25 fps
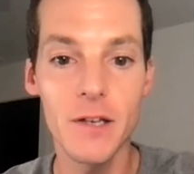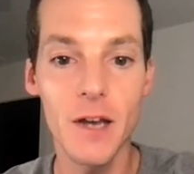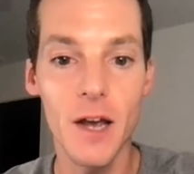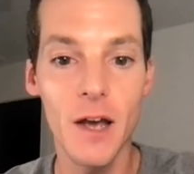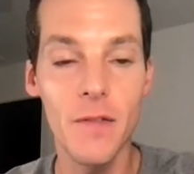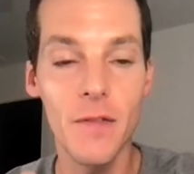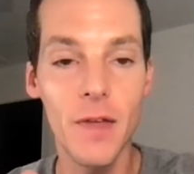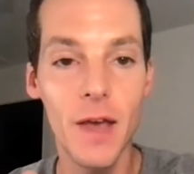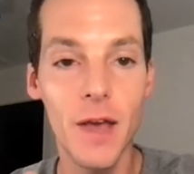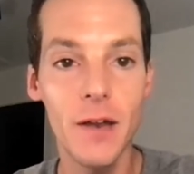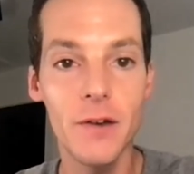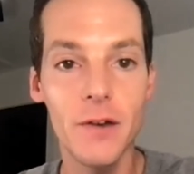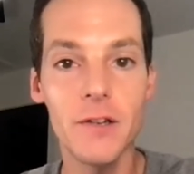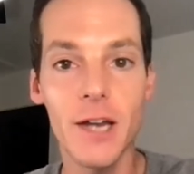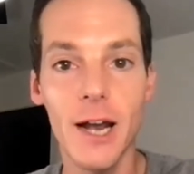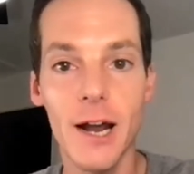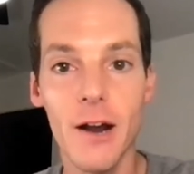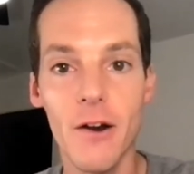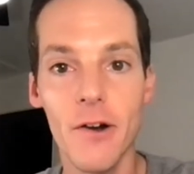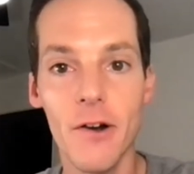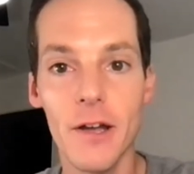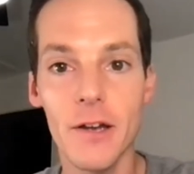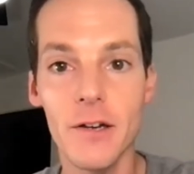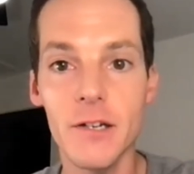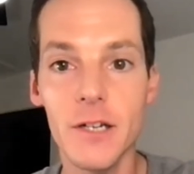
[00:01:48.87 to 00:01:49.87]
and then
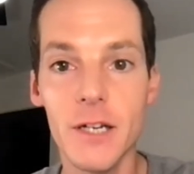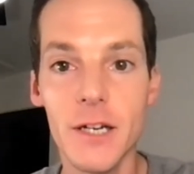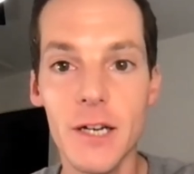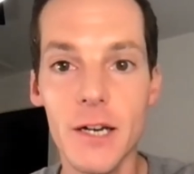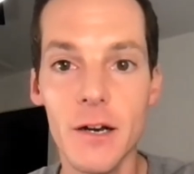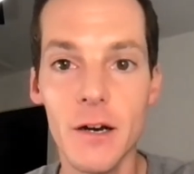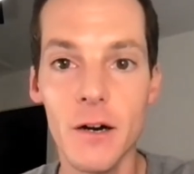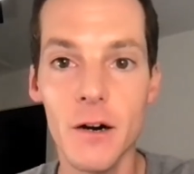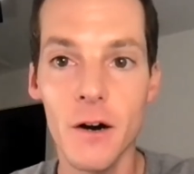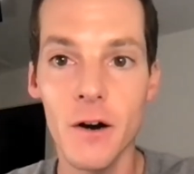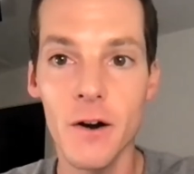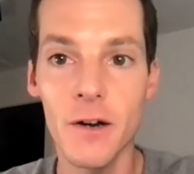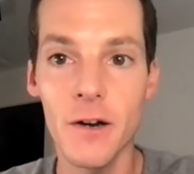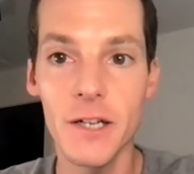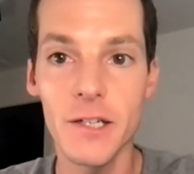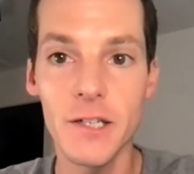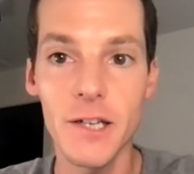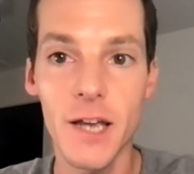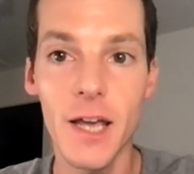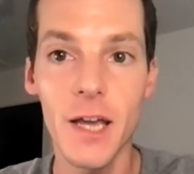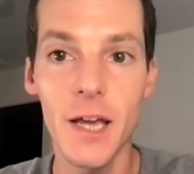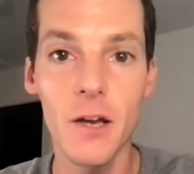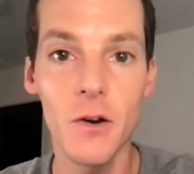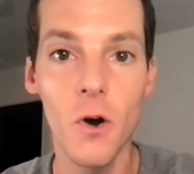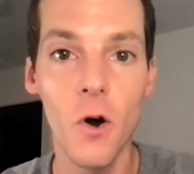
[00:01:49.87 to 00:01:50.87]
Tara and Tiah are going to
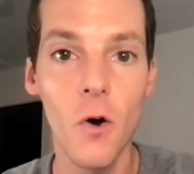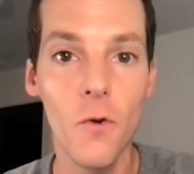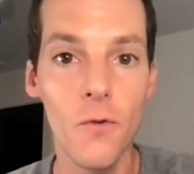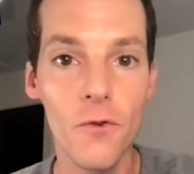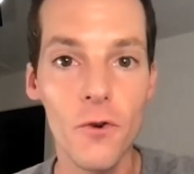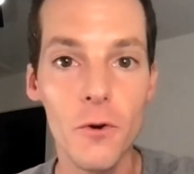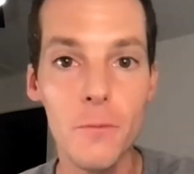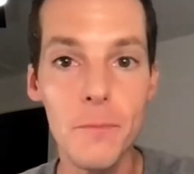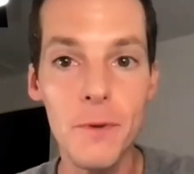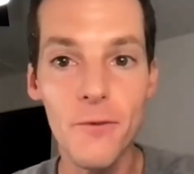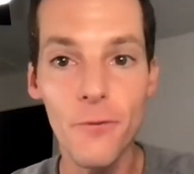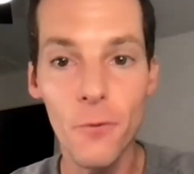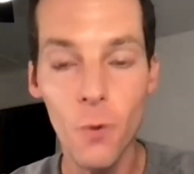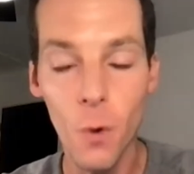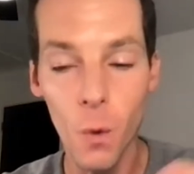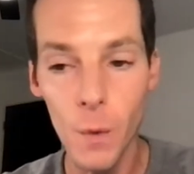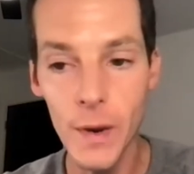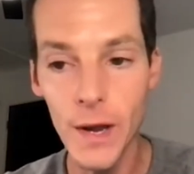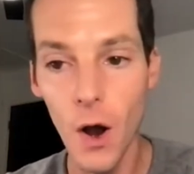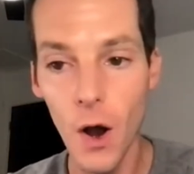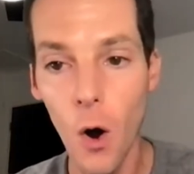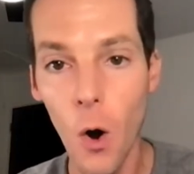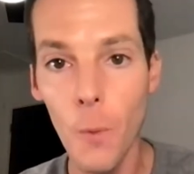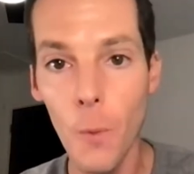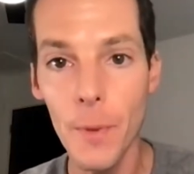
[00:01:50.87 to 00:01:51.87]
take it over before
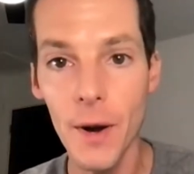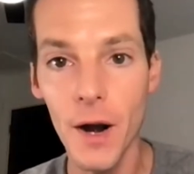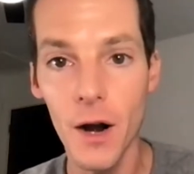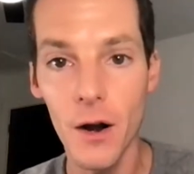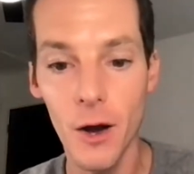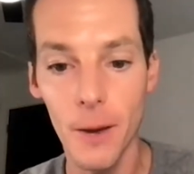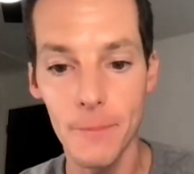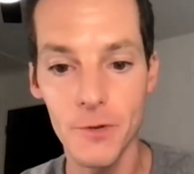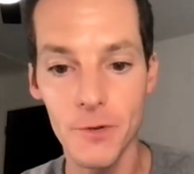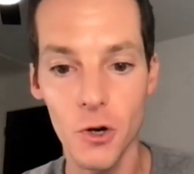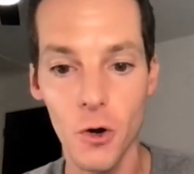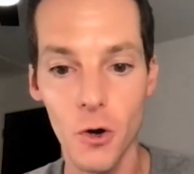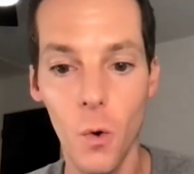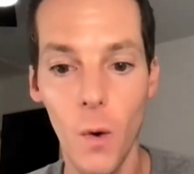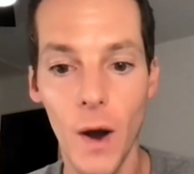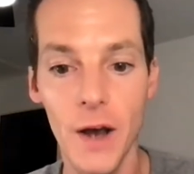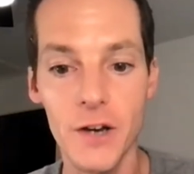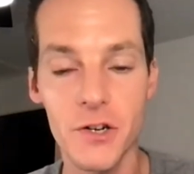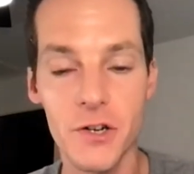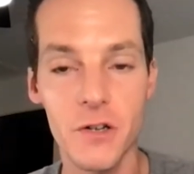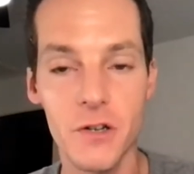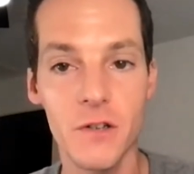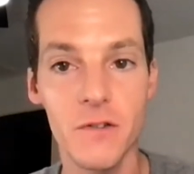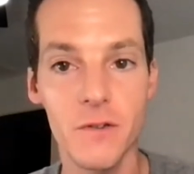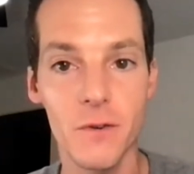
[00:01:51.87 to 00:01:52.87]
we open it up to
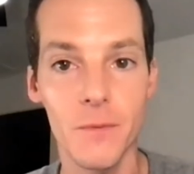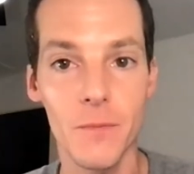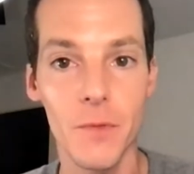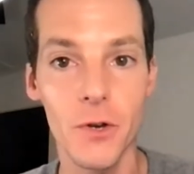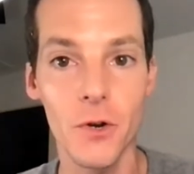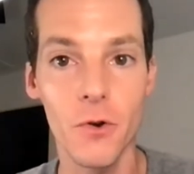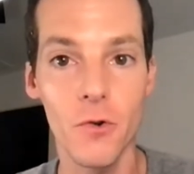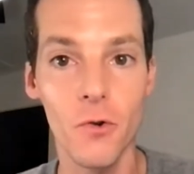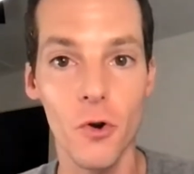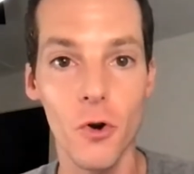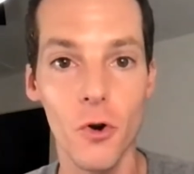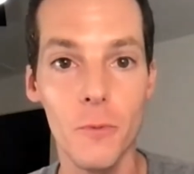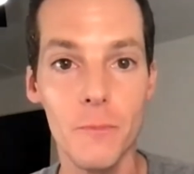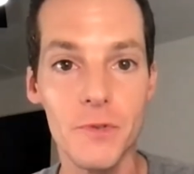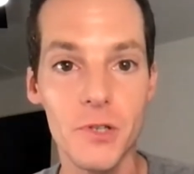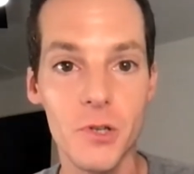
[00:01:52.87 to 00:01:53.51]
questions from the group.